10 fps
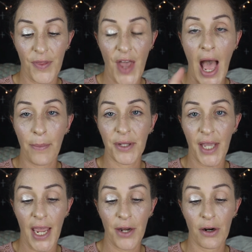the
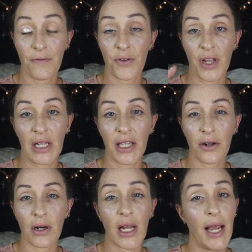applicator for the
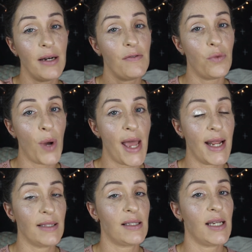glitter kind of wet
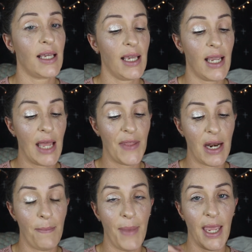and sticky, and then
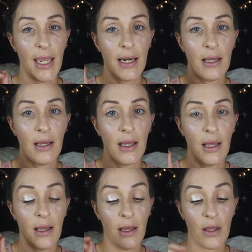it made
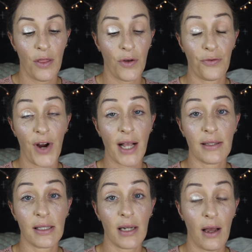the
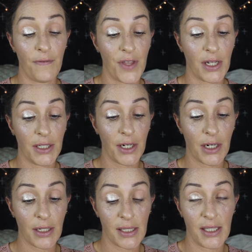rest of the
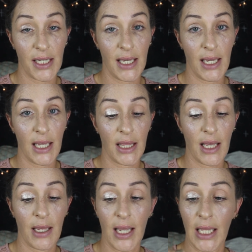glitter sticky
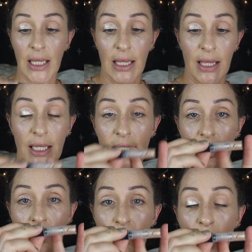in this
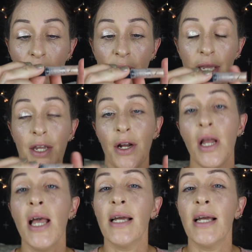little part right here.